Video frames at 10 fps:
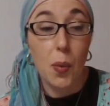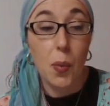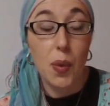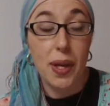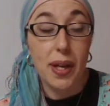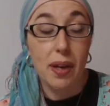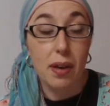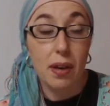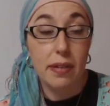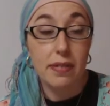we
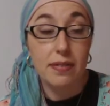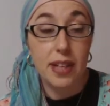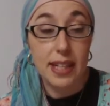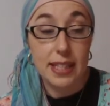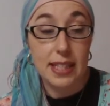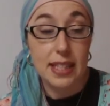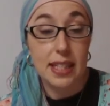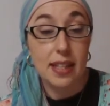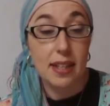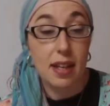are
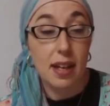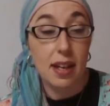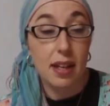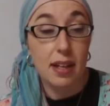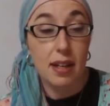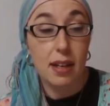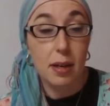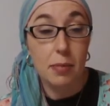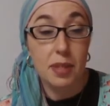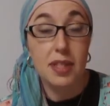finding that
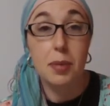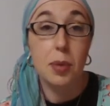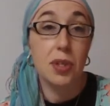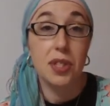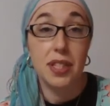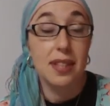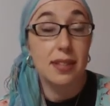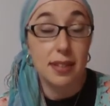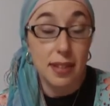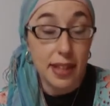this is a person that
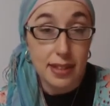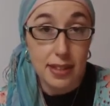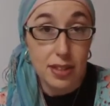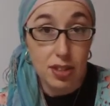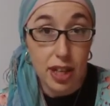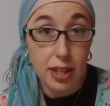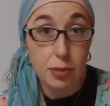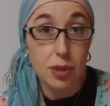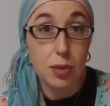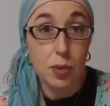doesn't like to interact
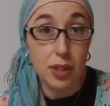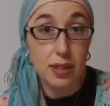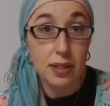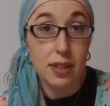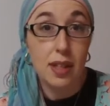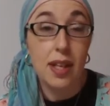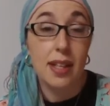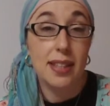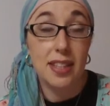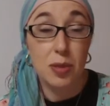with toys,
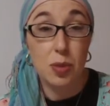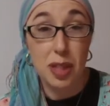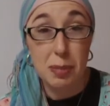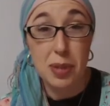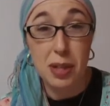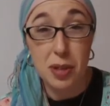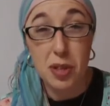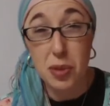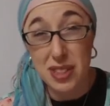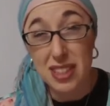doesn't really play with
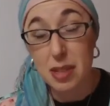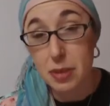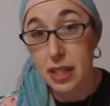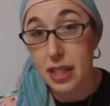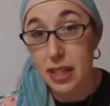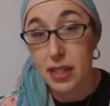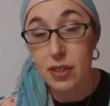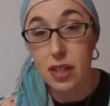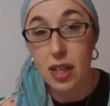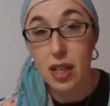toys. That's something that I hear
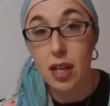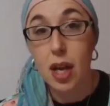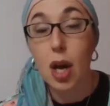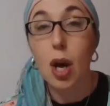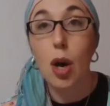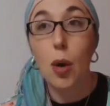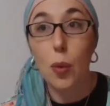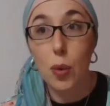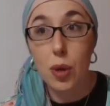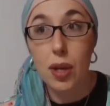a lot.
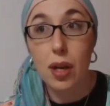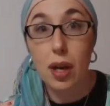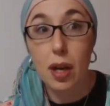Or